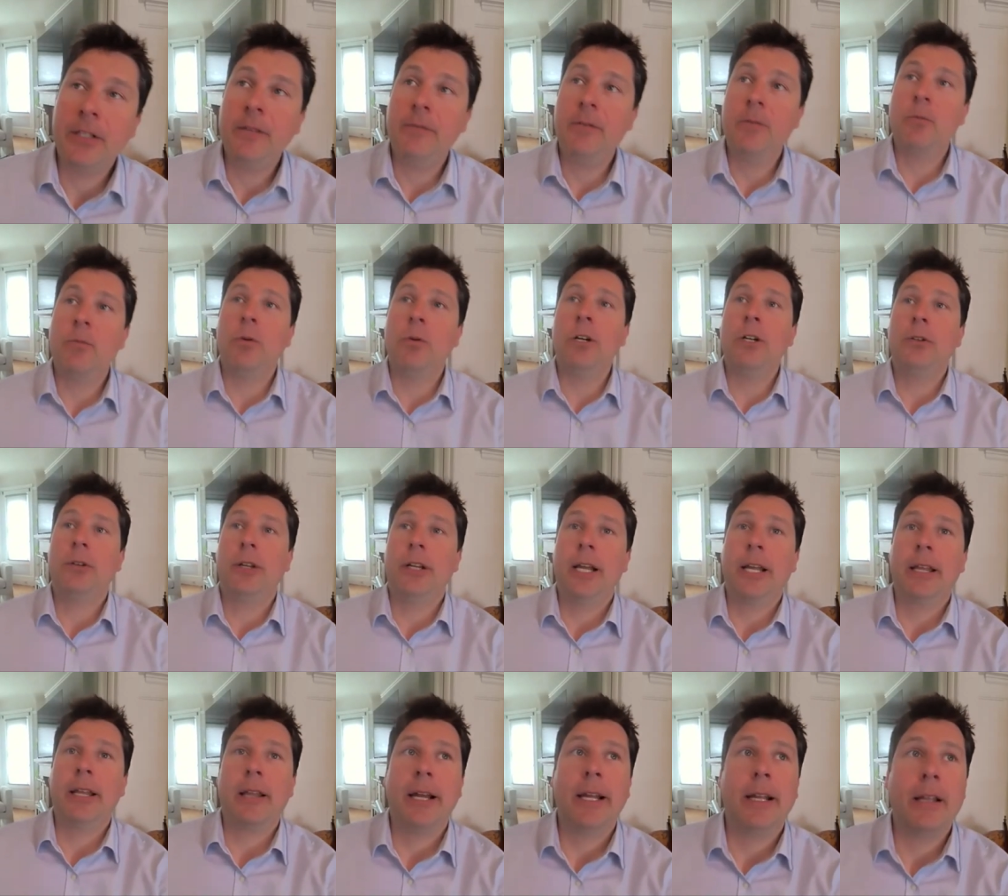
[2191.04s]
even more interesting.
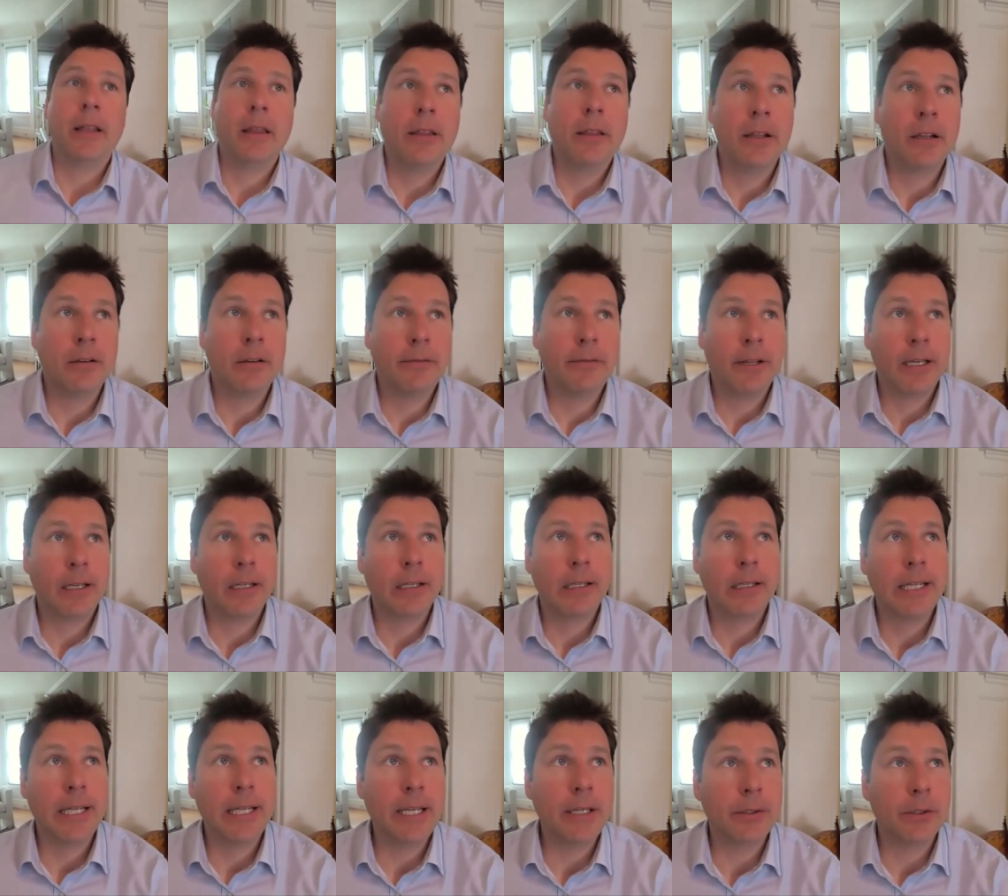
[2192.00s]
I can think of at
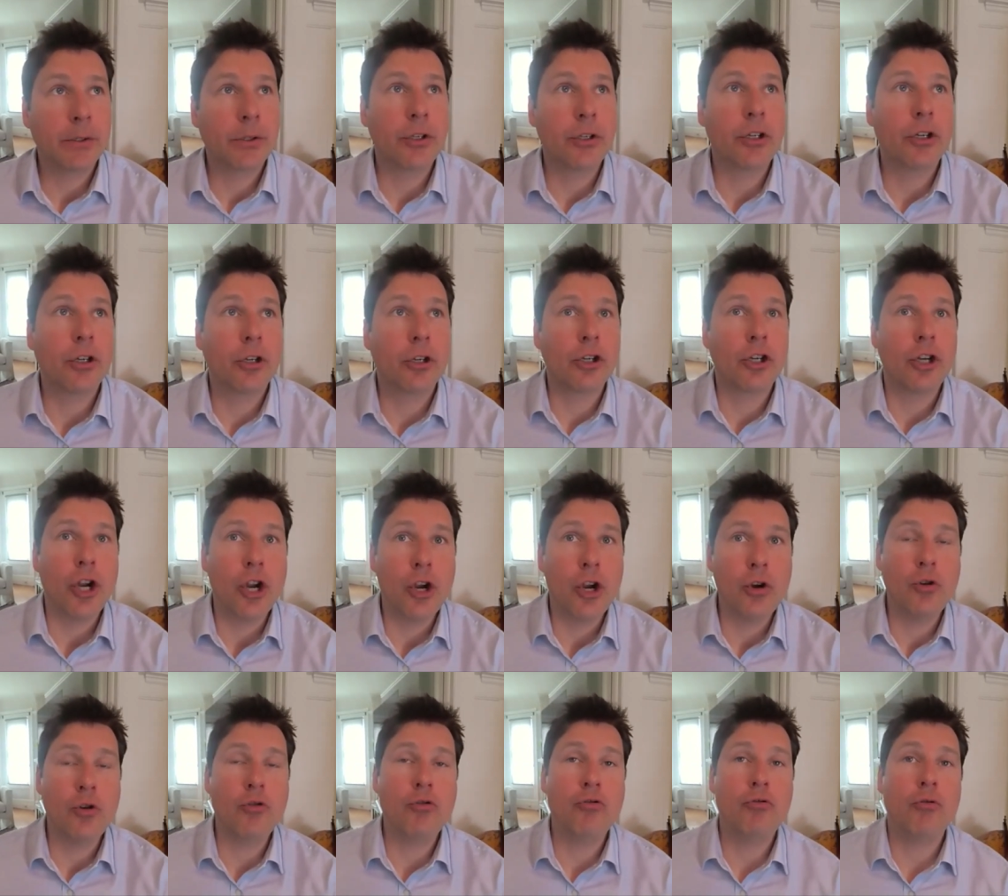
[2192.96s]
least
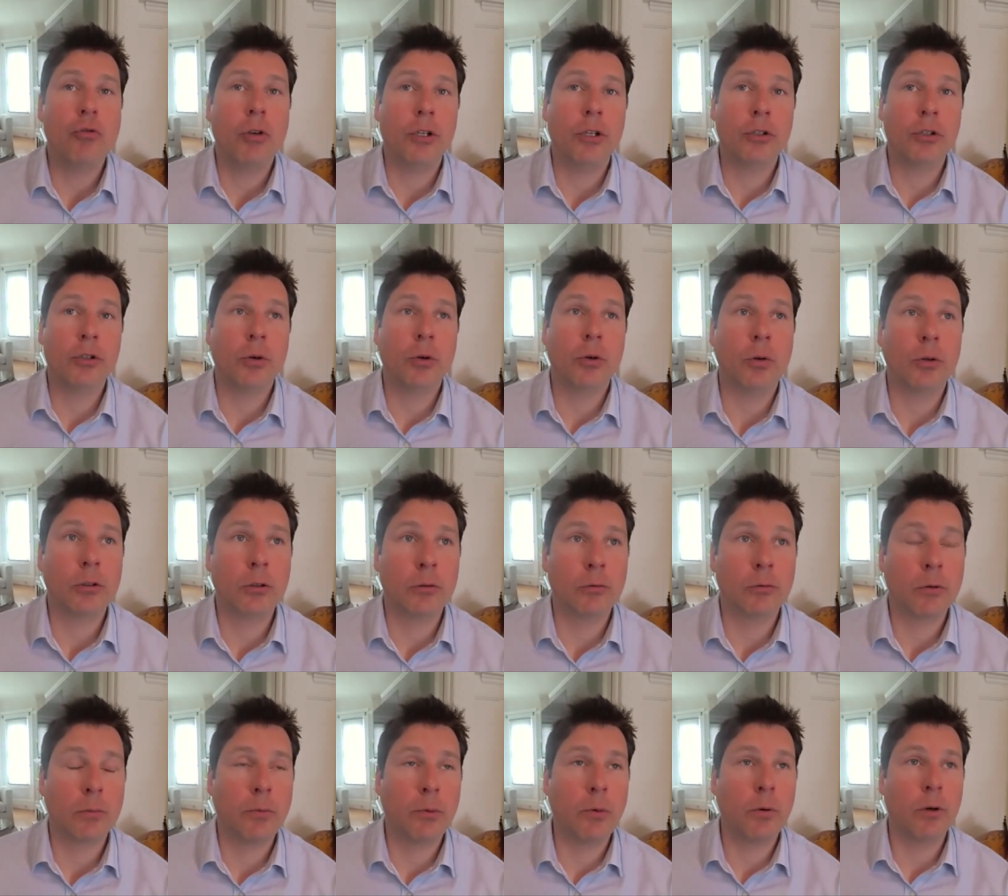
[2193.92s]
two historical
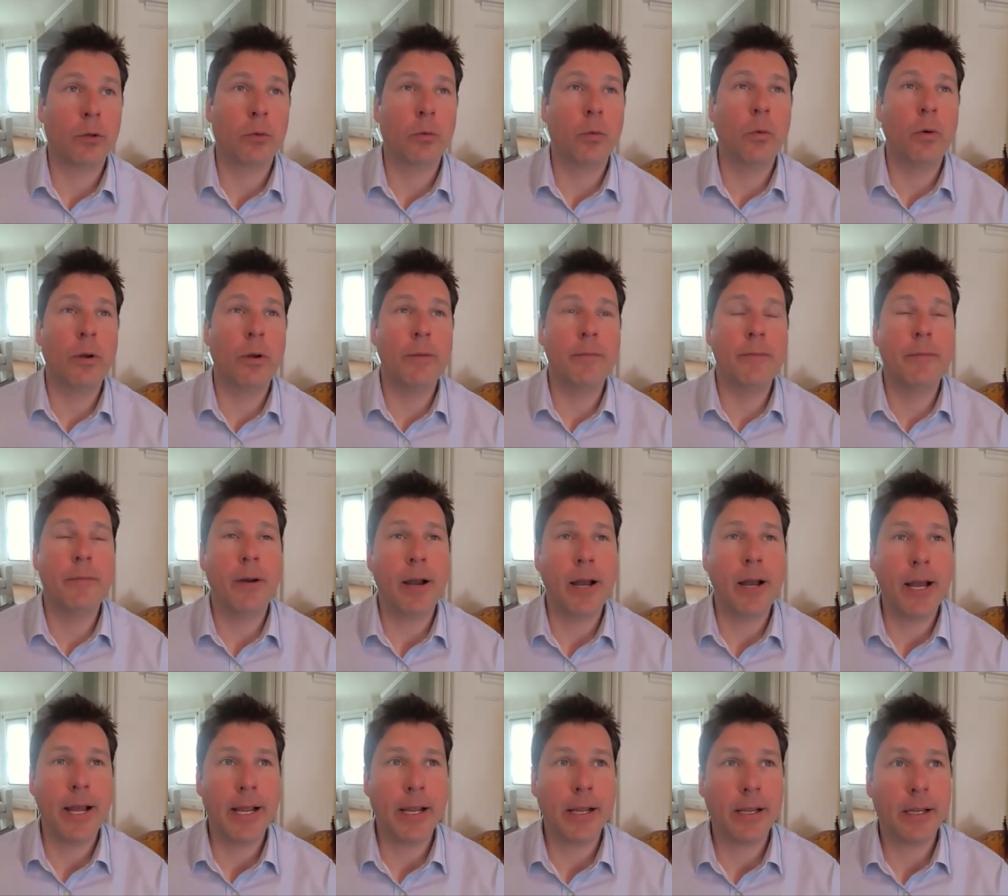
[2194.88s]
reports, one
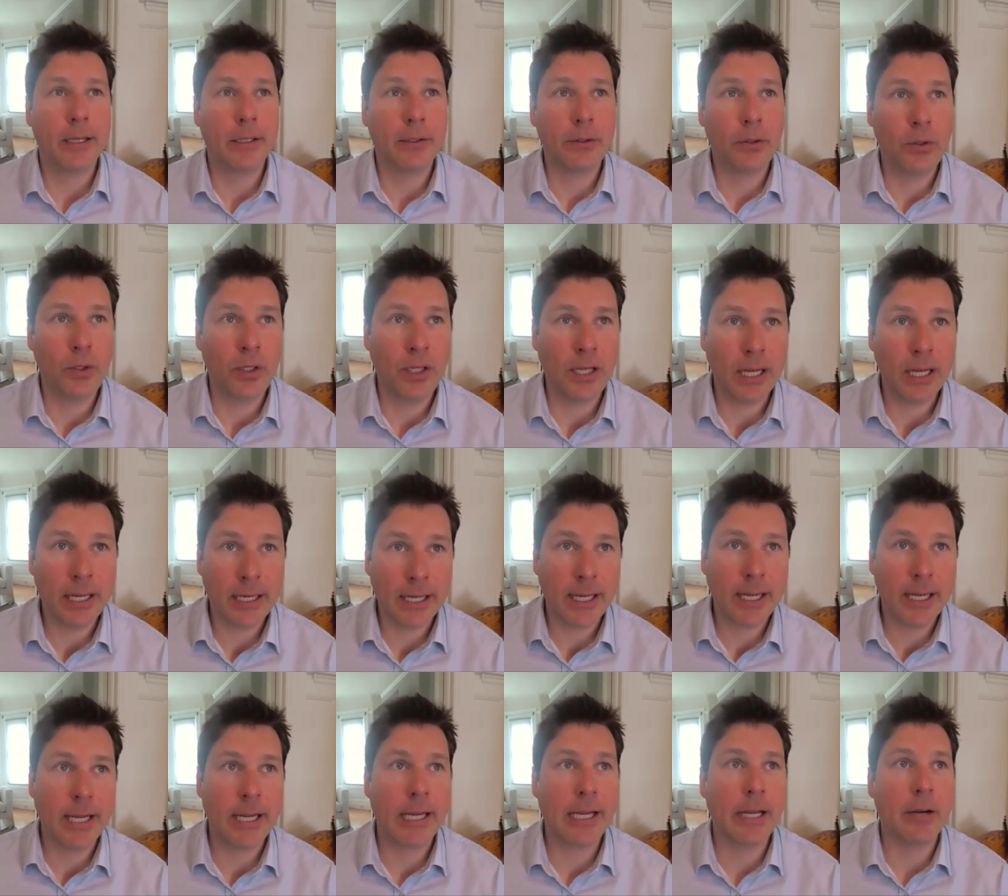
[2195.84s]
by
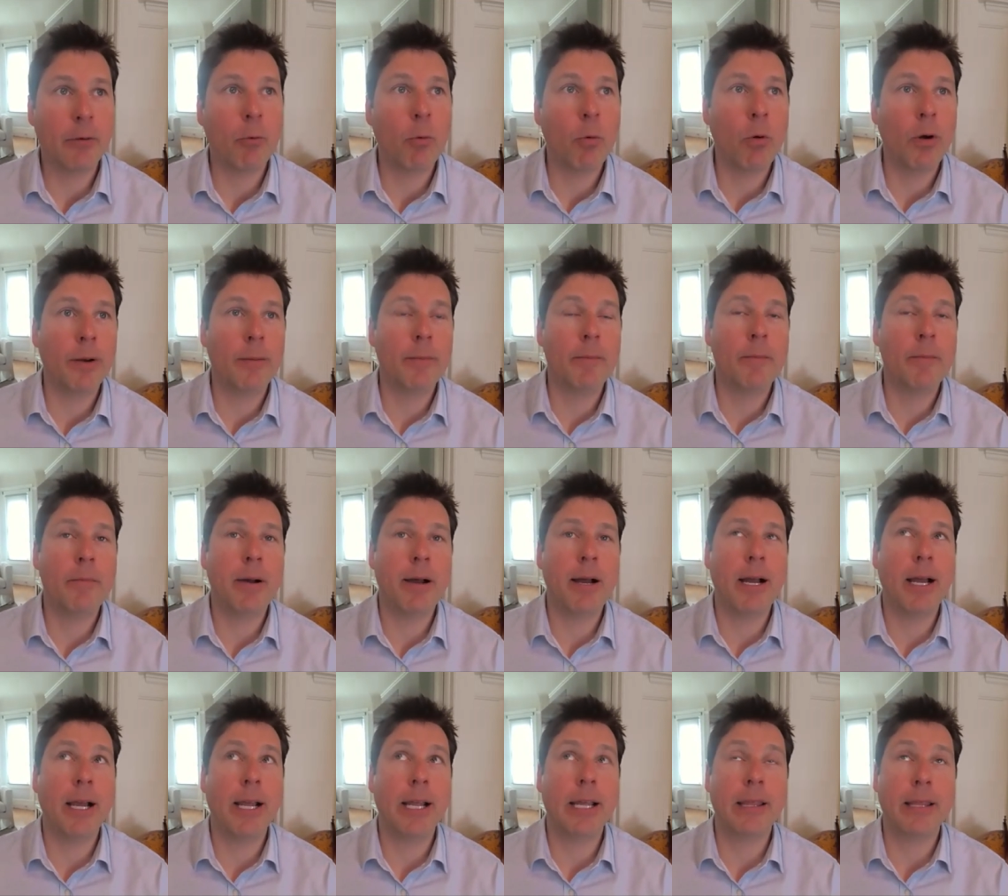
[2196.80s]
CIA and one
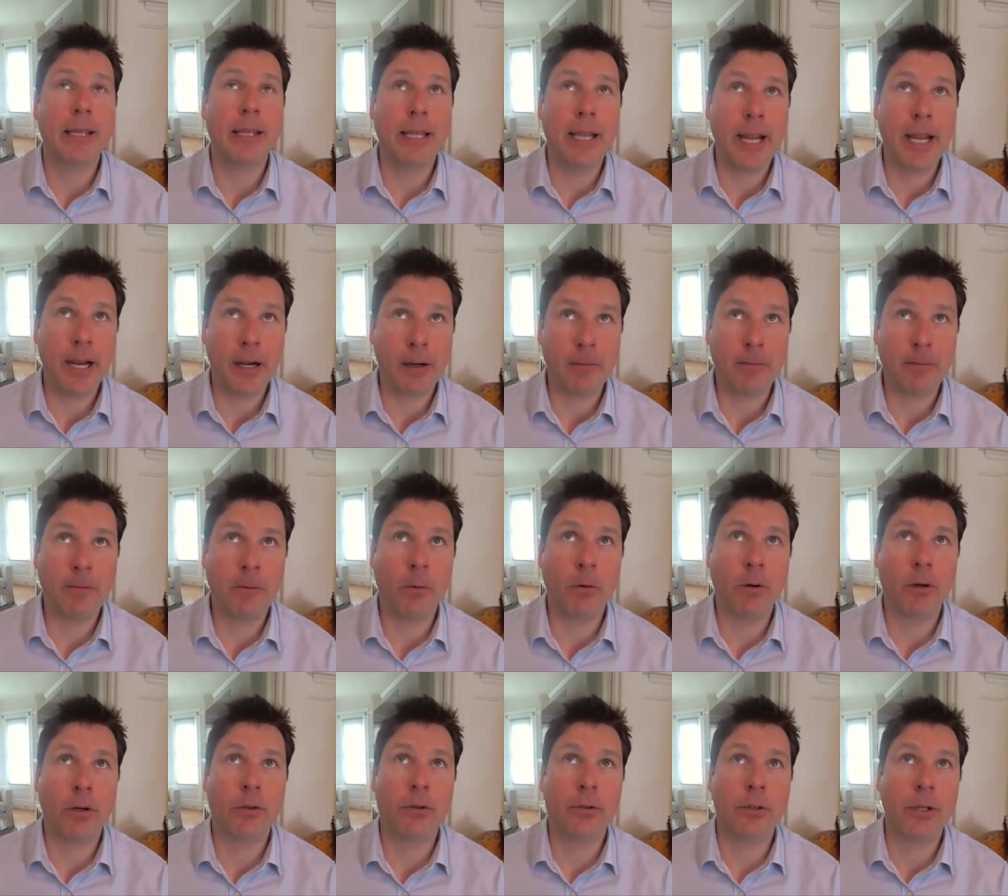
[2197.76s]
by the Air
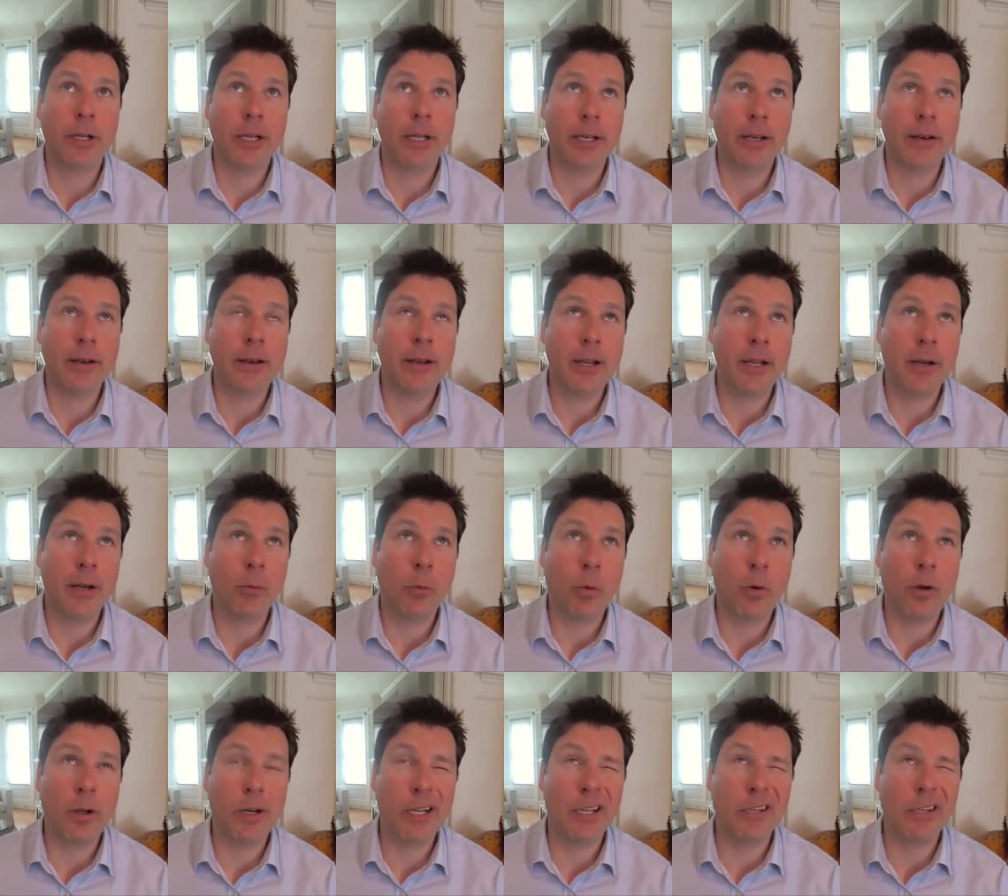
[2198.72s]
Force, and
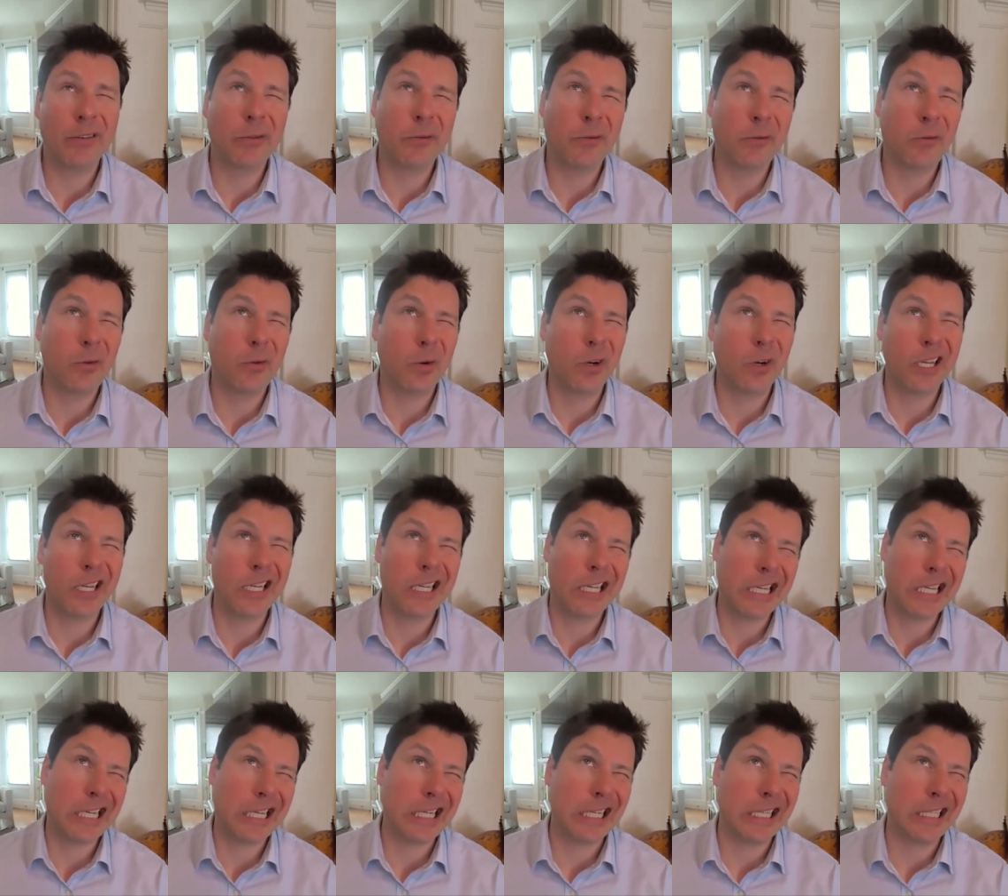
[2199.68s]
one is
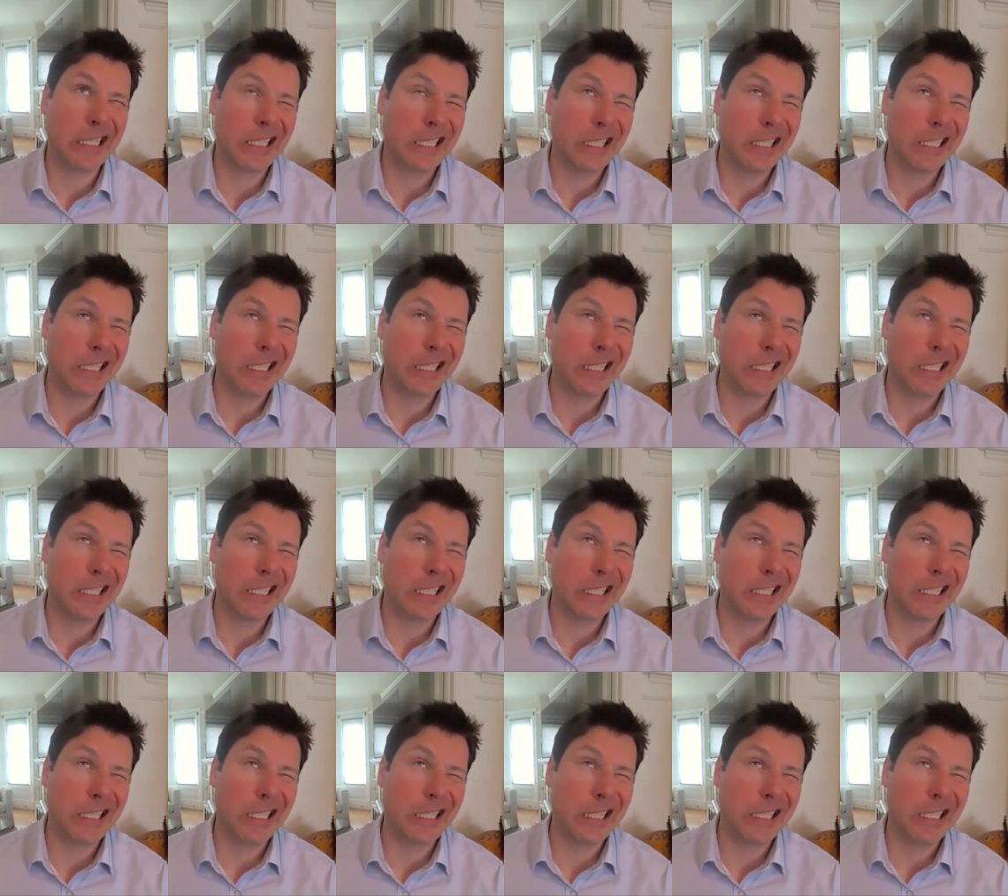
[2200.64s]
I